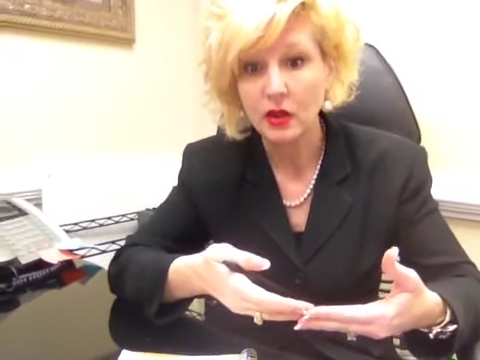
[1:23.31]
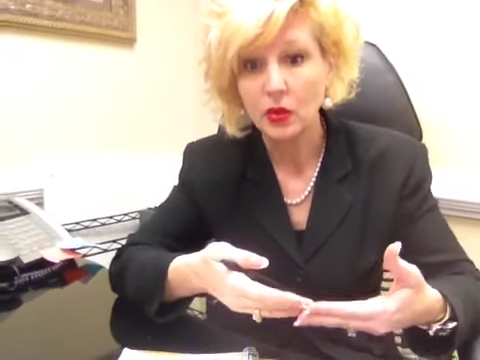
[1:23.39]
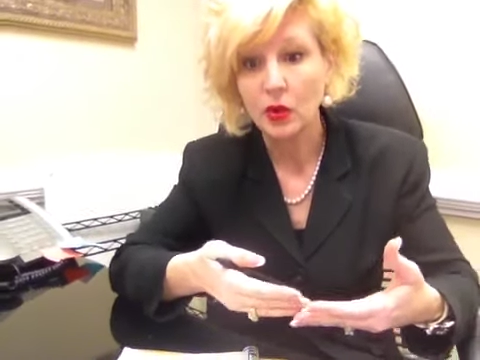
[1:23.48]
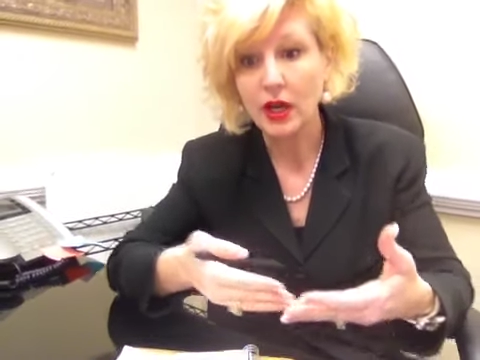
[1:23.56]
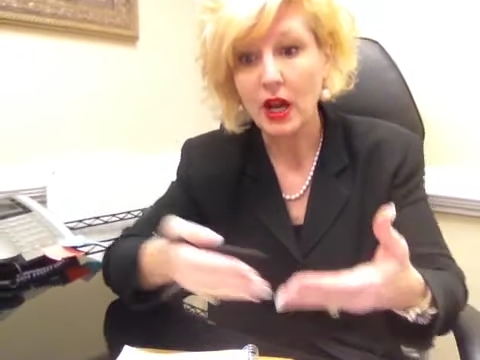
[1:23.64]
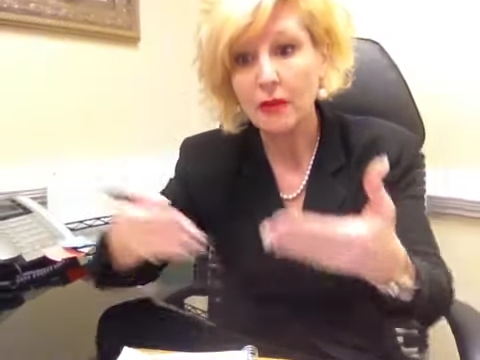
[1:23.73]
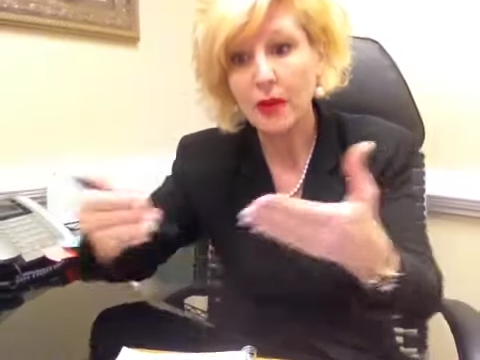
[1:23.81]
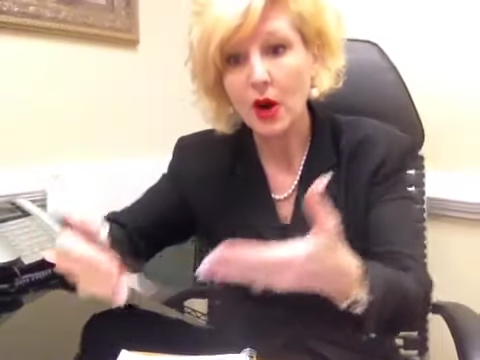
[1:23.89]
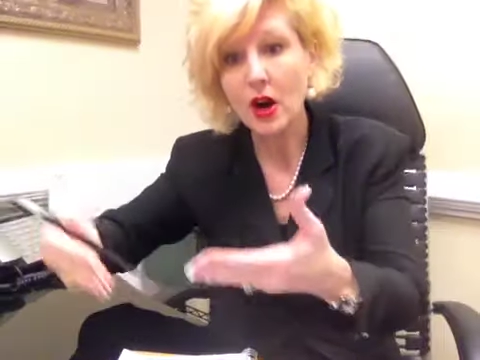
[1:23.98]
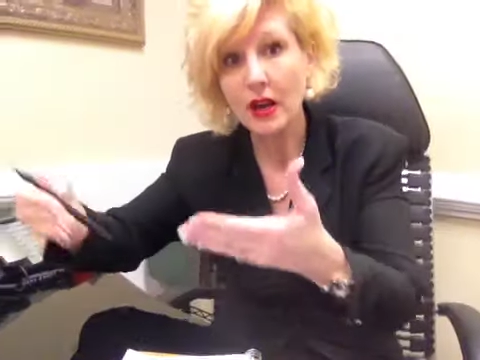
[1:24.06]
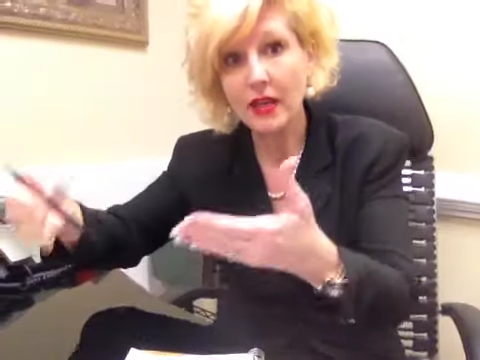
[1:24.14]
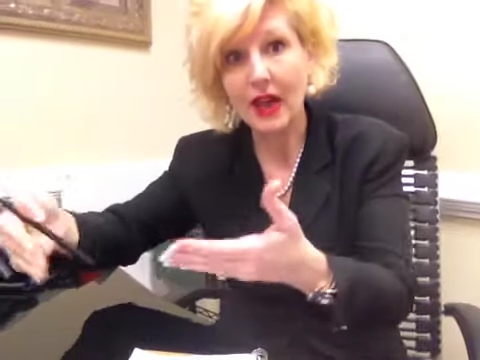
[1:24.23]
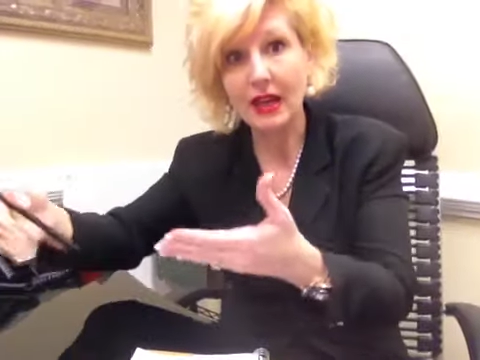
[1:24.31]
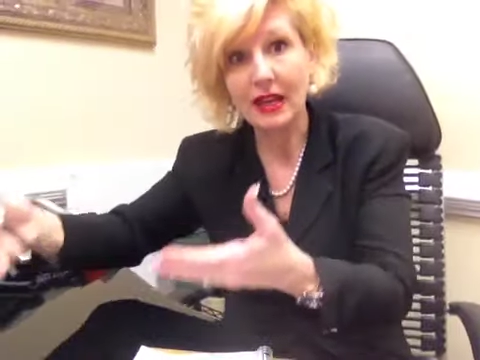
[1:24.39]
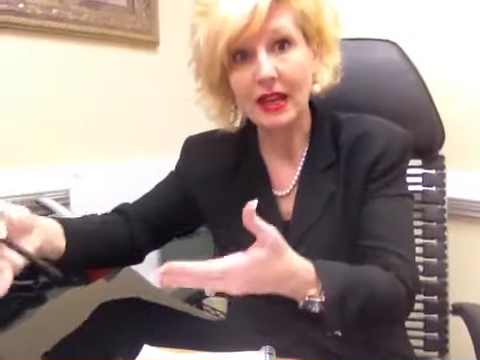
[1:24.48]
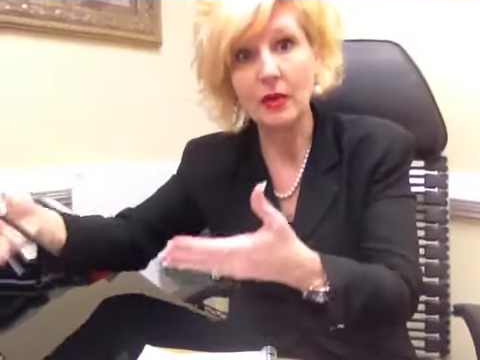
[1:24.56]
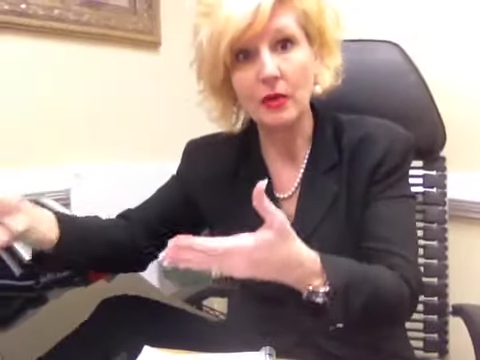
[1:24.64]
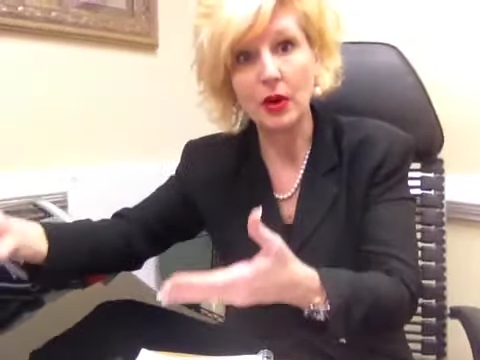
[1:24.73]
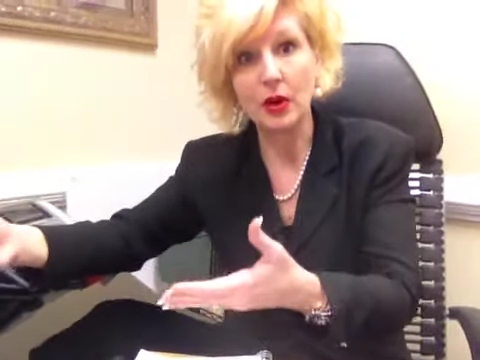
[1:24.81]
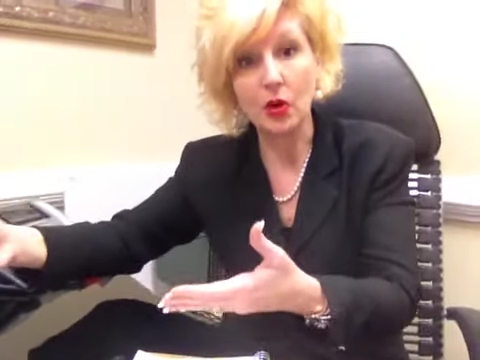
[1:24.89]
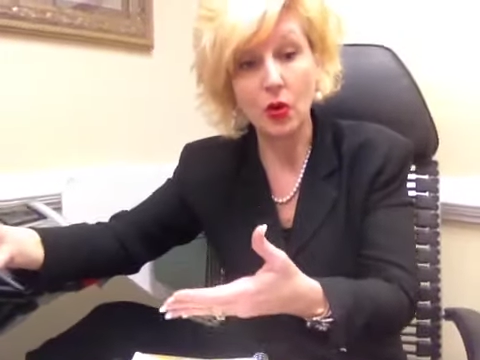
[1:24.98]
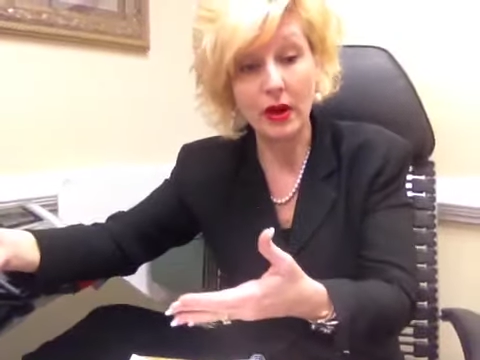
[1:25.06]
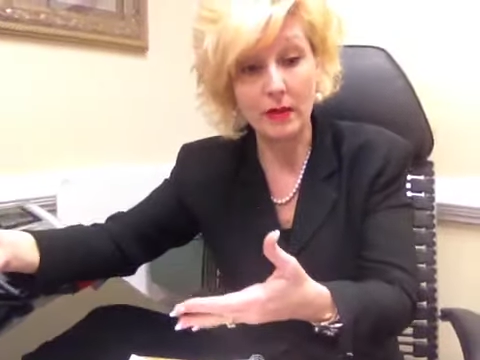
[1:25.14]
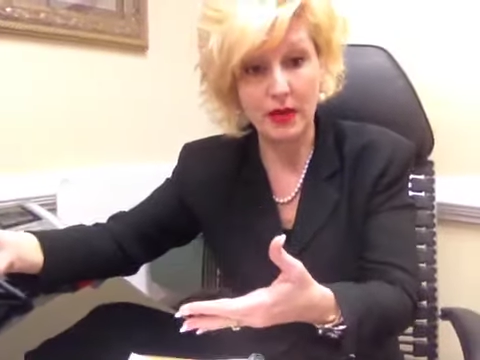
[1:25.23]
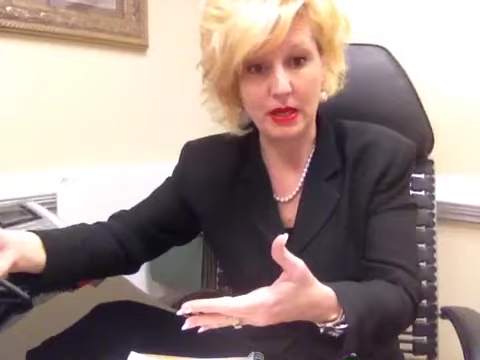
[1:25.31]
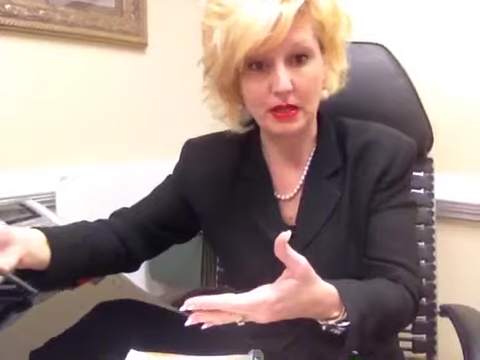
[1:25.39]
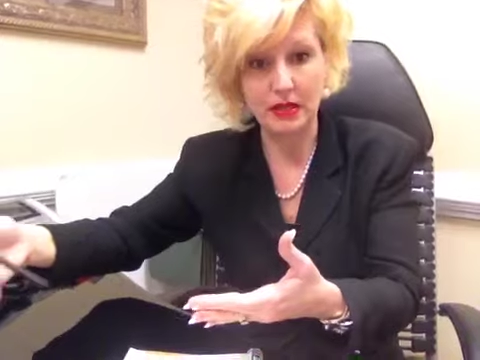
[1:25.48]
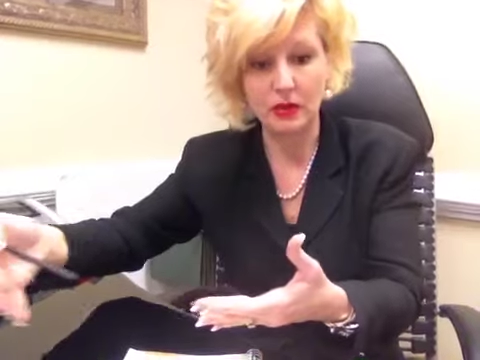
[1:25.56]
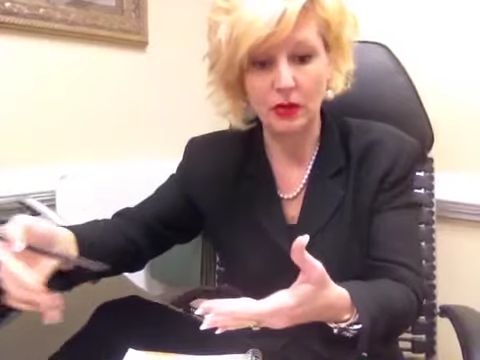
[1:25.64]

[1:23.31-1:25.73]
we're not part of that camera equipment.